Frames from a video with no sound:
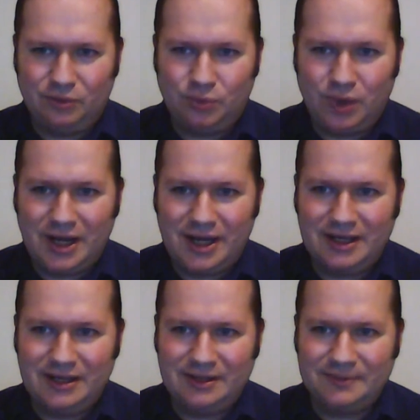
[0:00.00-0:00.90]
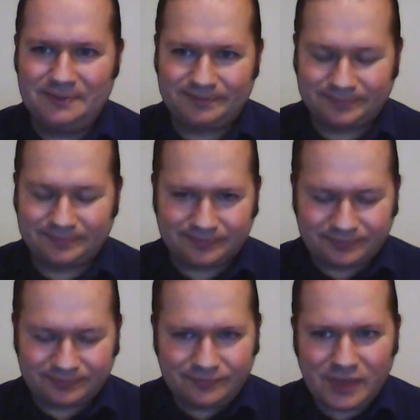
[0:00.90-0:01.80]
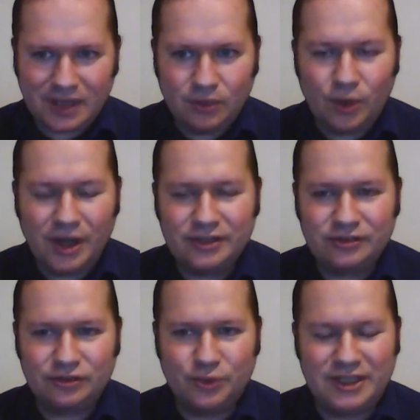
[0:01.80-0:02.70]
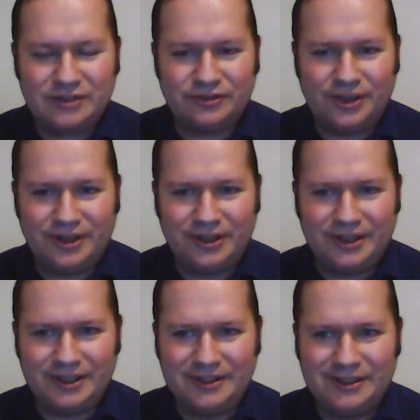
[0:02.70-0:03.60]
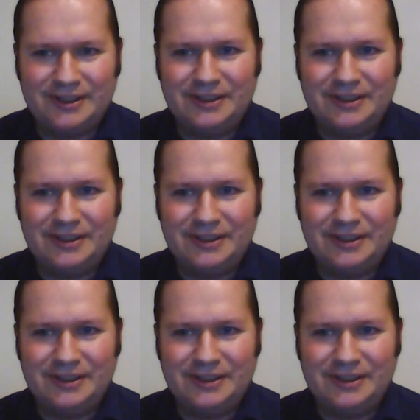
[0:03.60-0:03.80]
why why Swedes are